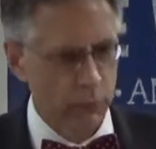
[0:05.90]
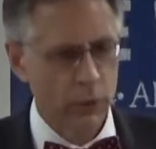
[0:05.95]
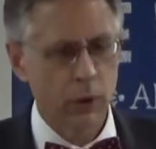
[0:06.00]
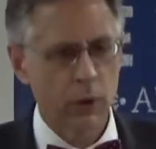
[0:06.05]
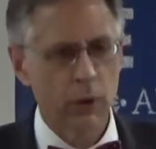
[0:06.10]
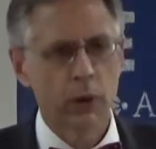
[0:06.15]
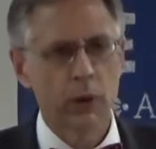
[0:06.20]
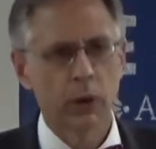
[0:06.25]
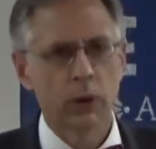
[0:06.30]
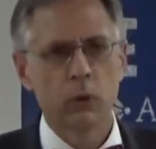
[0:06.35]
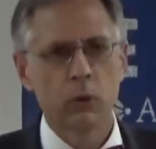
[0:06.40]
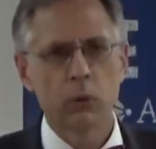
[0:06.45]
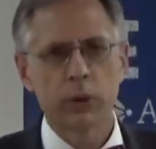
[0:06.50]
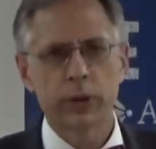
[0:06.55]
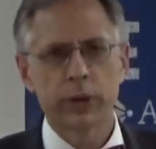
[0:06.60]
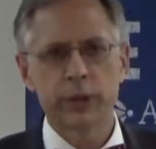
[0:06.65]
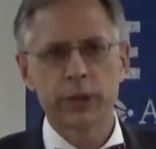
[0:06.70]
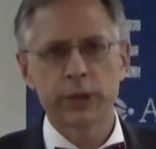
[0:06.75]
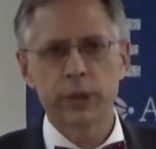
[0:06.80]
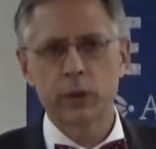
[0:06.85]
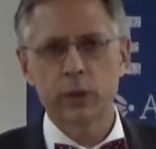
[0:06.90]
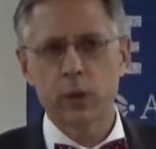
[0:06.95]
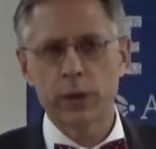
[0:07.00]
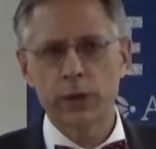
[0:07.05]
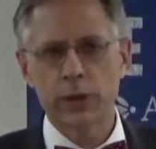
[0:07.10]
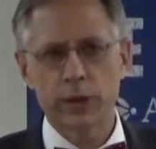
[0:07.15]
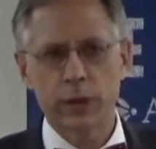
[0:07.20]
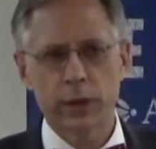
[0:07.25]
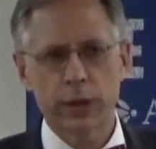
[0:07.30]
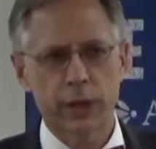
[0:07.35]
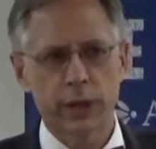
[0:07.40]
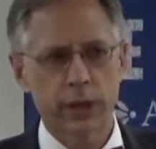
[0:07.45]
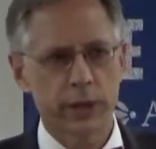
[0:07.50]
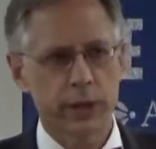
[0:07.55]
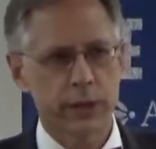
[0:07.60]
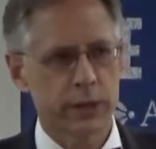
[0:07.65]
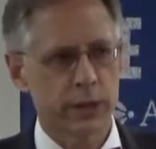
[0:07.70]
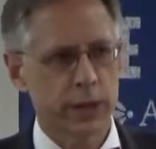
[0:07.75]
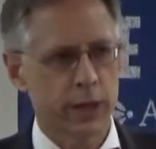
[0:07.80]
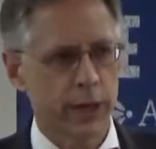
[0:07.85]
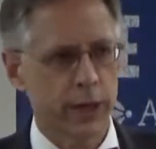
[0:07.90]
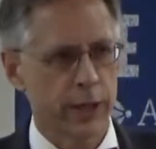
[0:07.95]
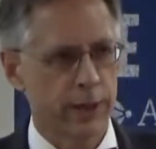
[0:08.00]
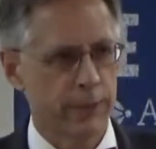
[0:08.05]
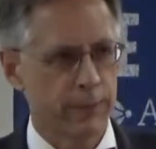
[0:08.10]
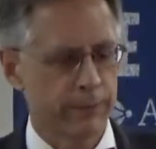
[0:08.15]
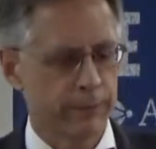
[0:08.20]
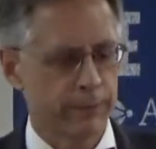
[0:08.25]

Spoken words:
We'll continue our study there tonight.